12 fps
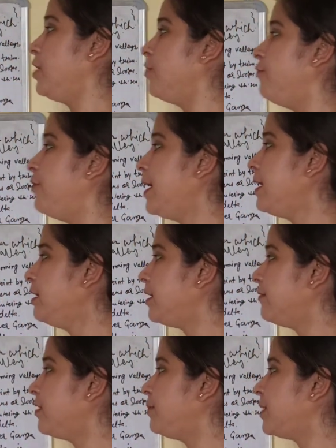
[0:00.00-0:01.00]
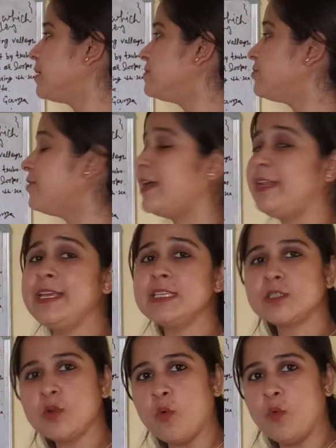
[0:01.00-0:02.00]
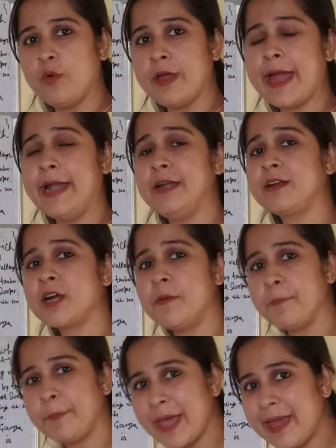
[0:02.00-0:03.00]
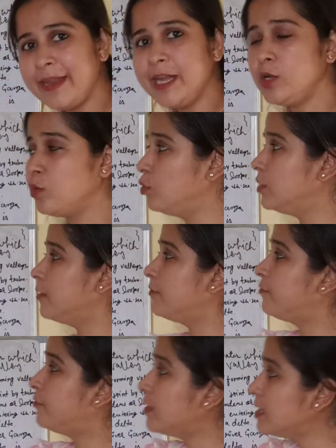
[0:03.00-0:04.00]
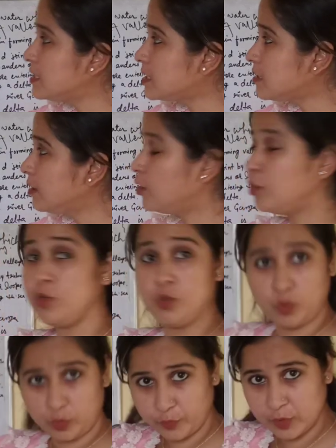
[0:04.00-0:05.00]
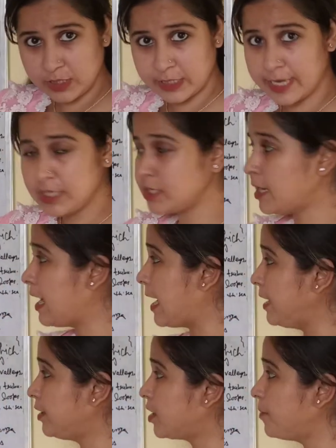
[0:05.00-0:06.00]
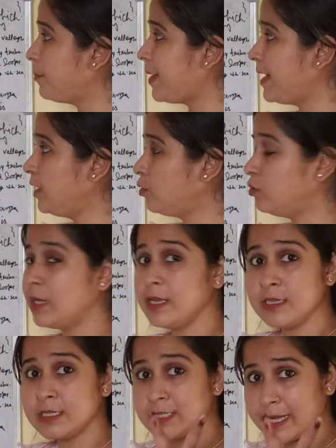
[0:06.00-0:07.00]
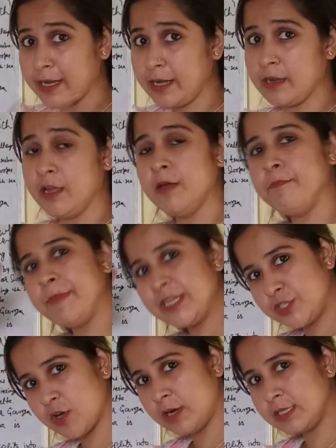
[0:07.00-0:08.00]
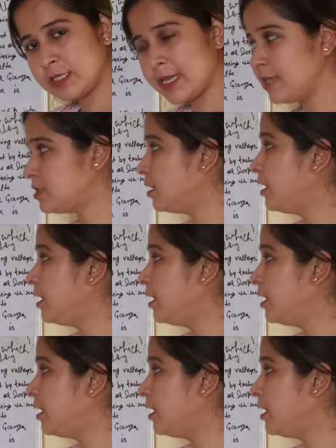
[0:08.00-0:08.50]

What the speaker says: When river becomes very slow, and comparing to the first youthful stage and comparing to the second matured stage,